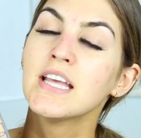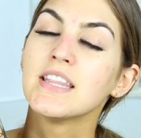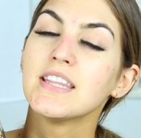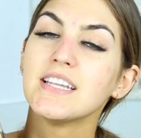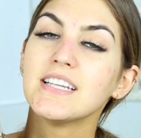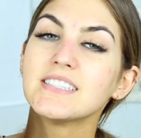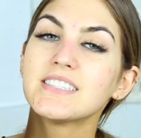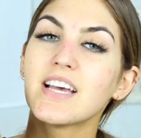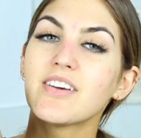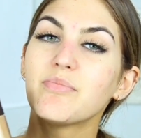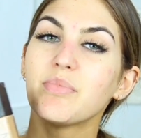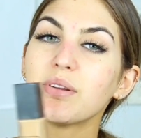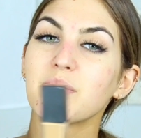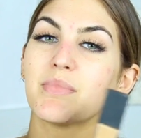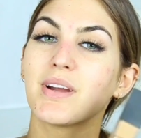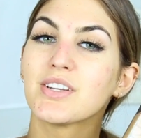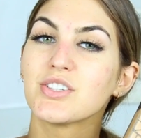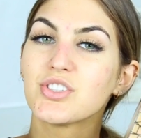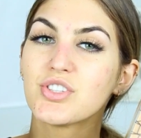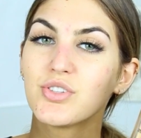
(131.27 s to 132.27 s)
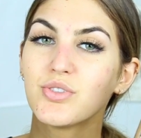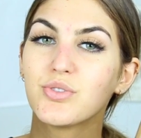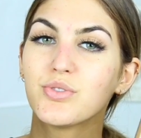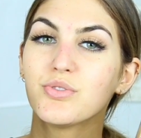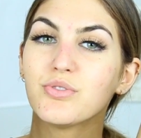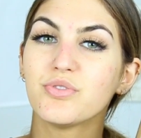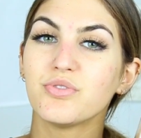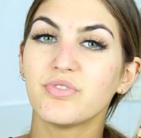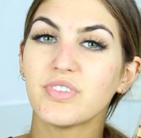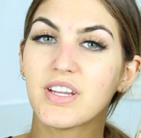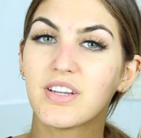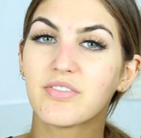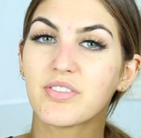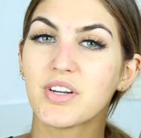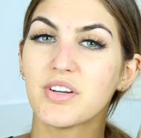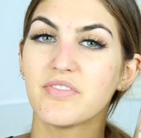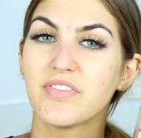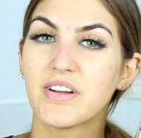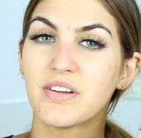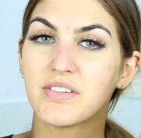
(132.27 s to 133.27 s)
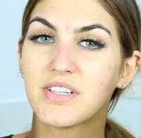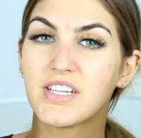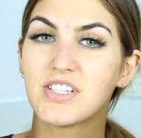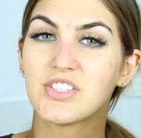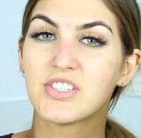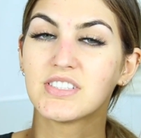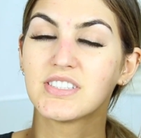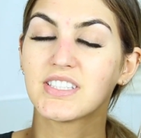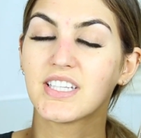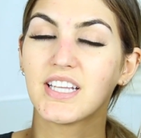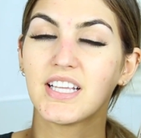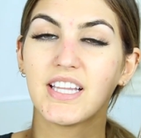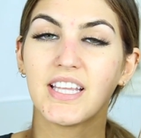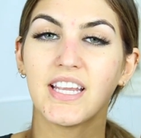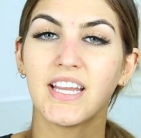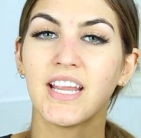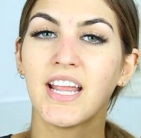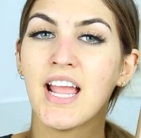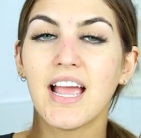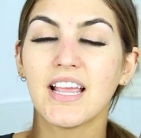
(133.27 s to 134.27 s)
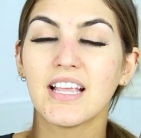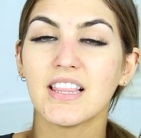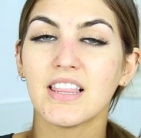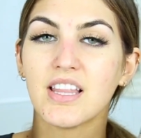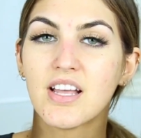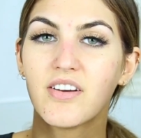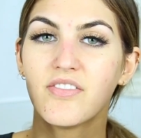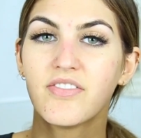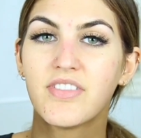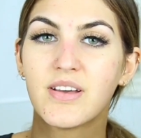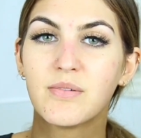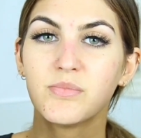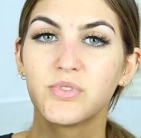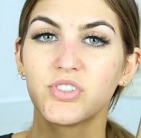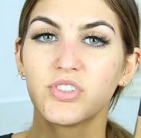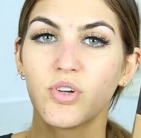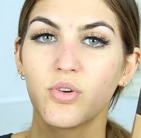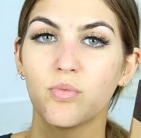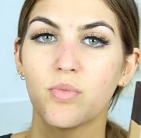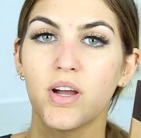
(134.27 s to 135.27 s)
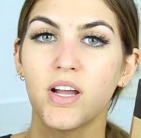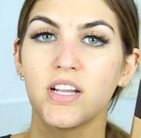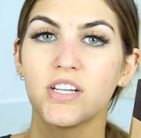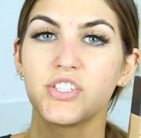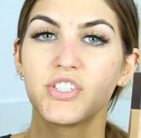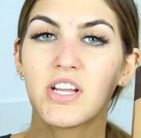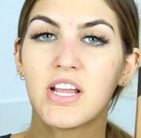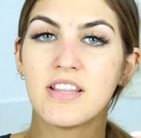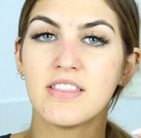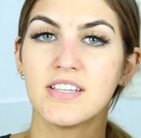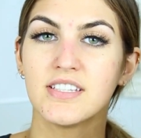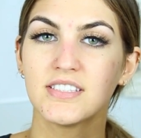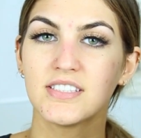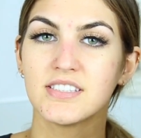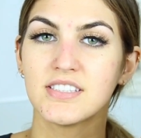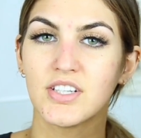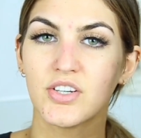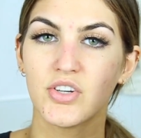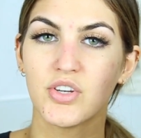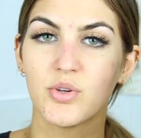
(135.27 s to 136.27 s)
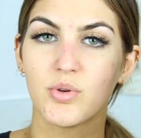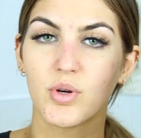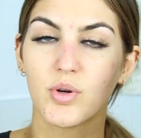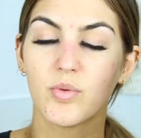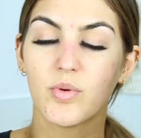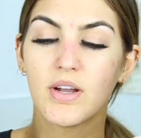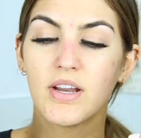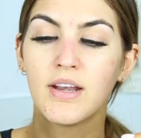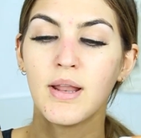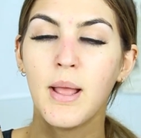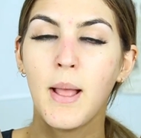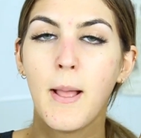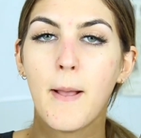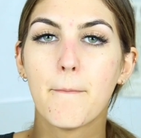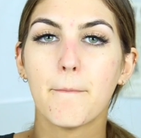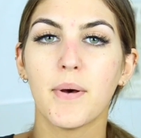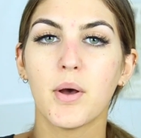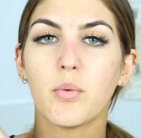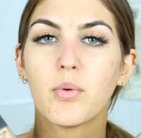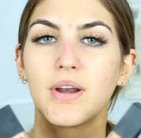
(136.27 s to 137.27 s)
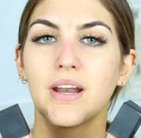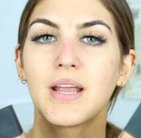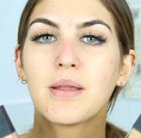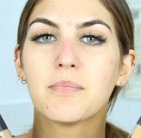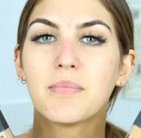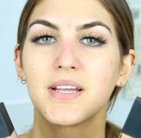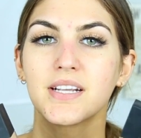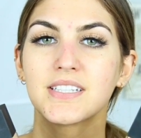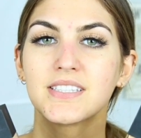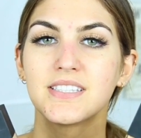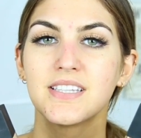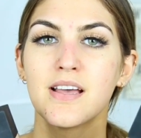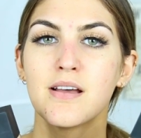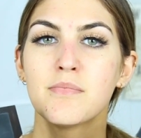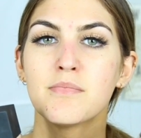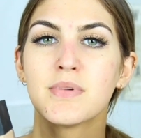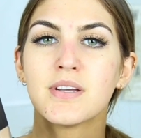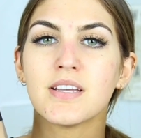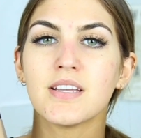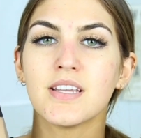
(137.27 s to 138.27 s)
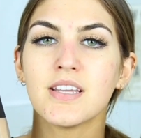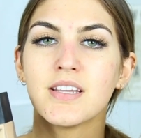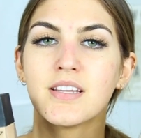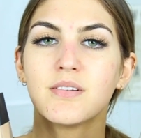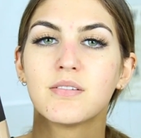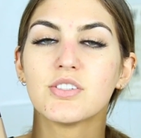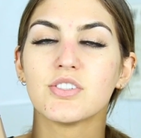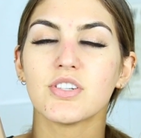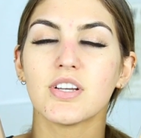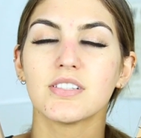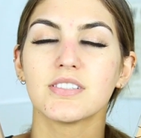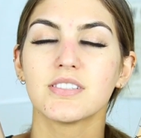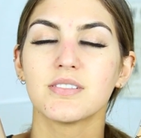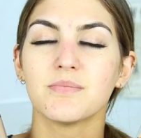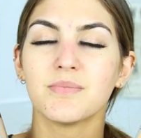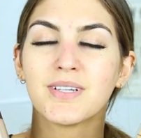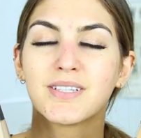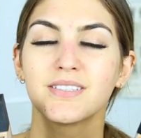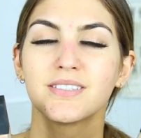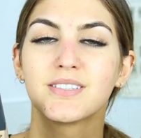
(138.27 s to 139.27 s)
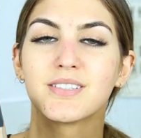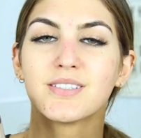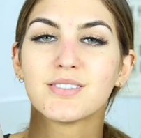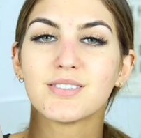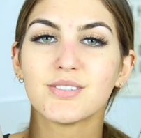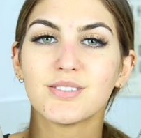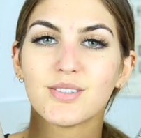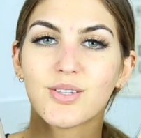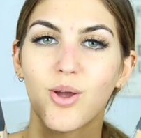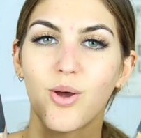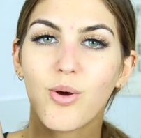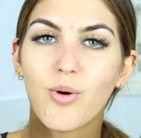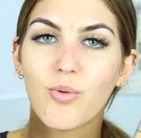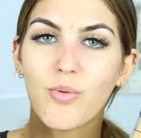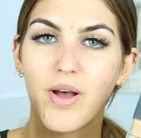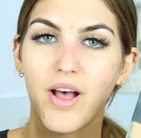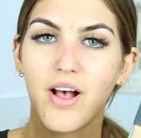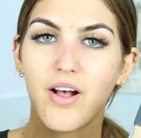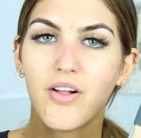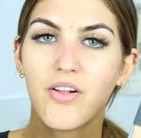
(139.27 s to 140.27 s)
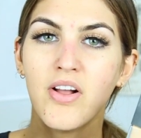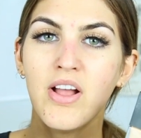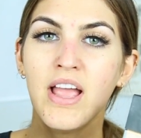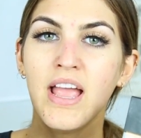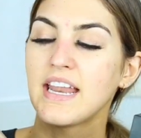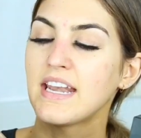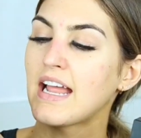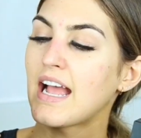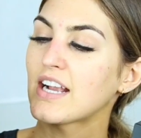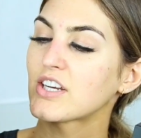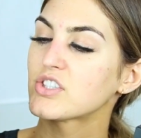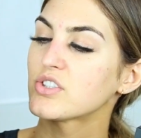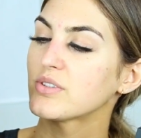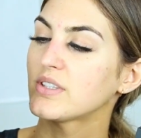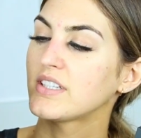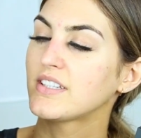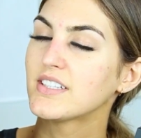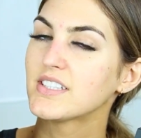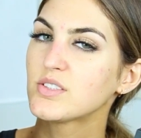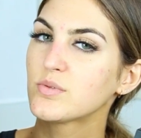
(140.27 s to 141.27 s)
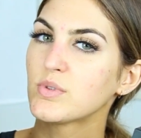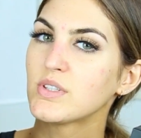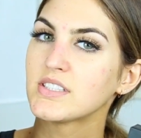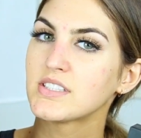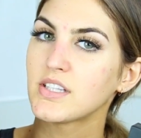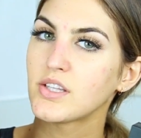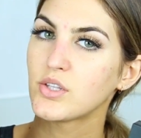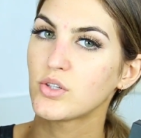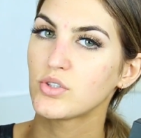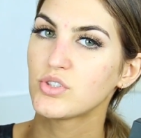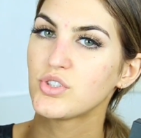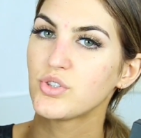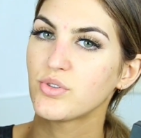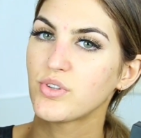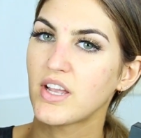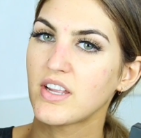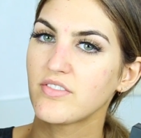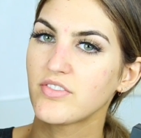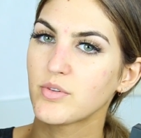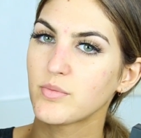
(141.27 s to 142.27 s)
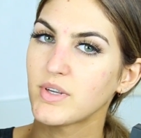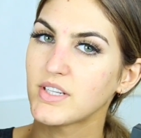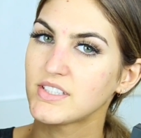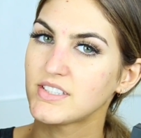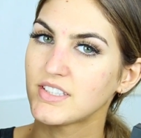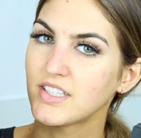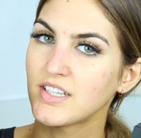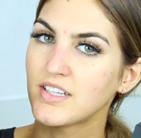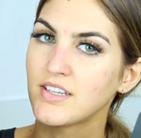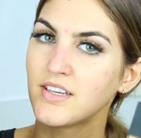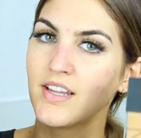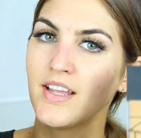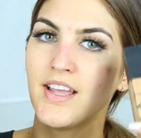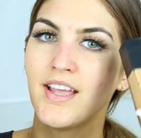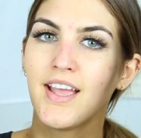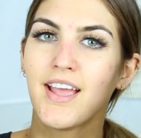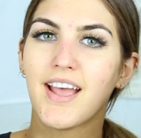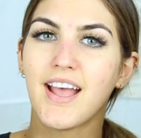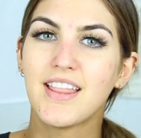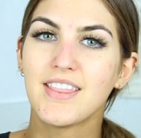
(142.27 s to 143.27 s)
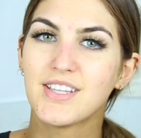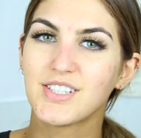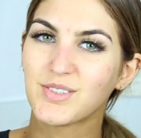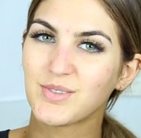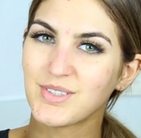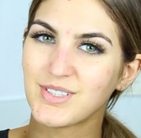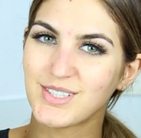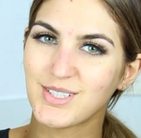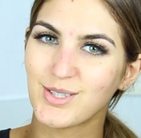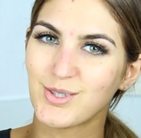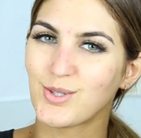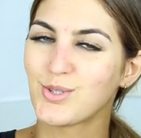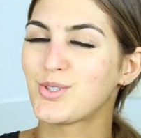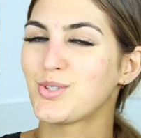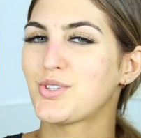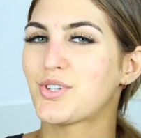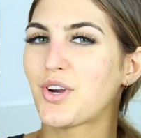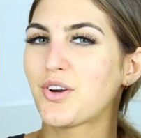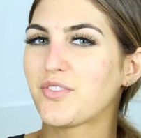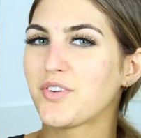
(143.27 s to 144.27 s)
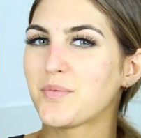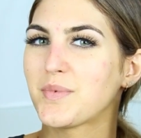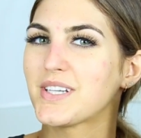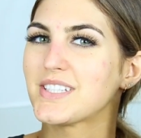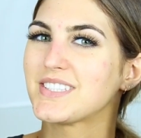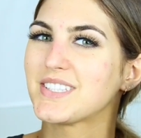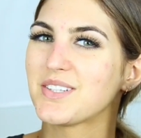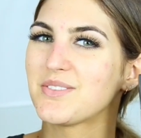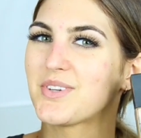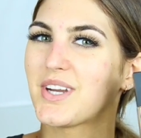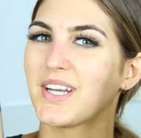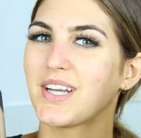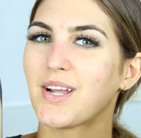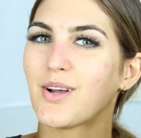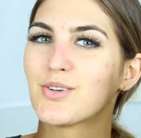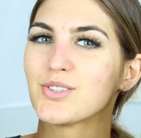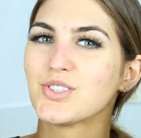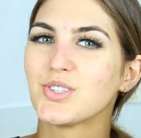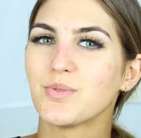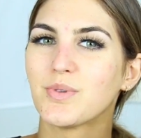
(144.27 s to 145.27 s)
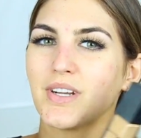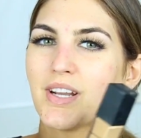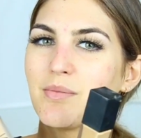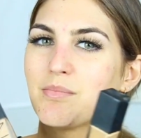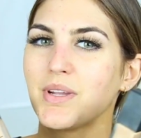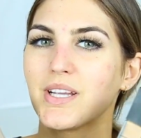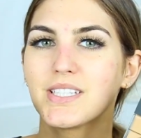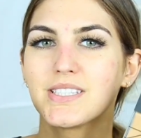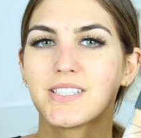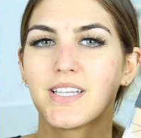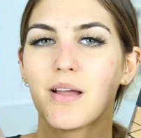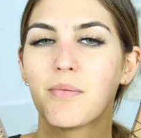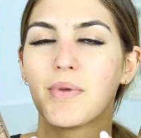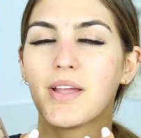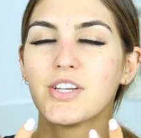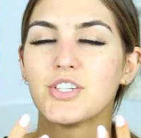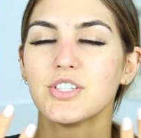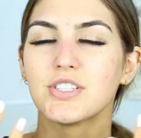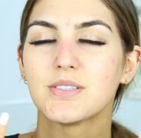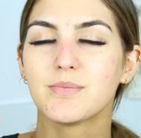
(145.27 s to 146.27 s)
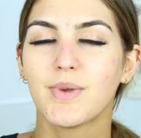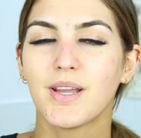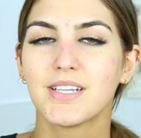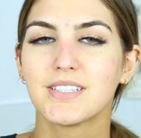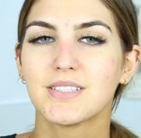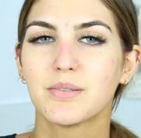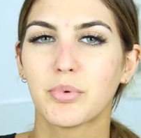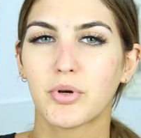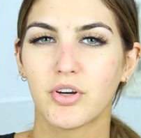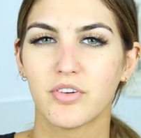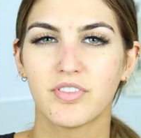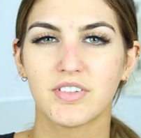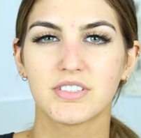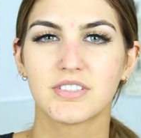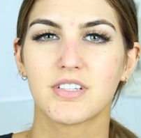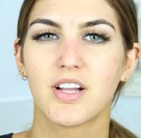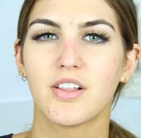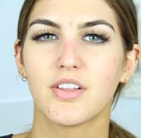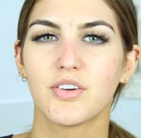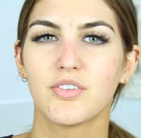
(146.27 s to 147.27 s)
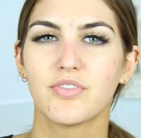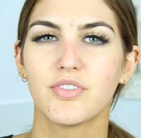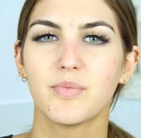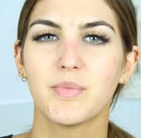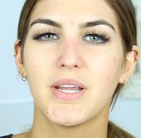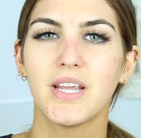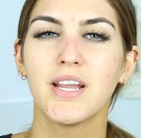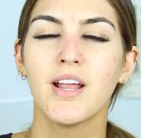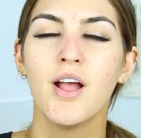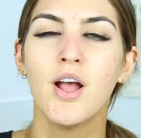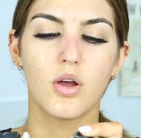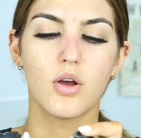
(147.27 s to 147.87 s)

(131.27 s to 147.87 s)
These have been my two favorite foundations lately. I love them so much, and this is their newer one, but when I mix them, it just mixes so well. And actually, this one is a little too light for my skin, and this one is a little too dark for my skin right now, so when I mix them, it just makes the perfect color for me.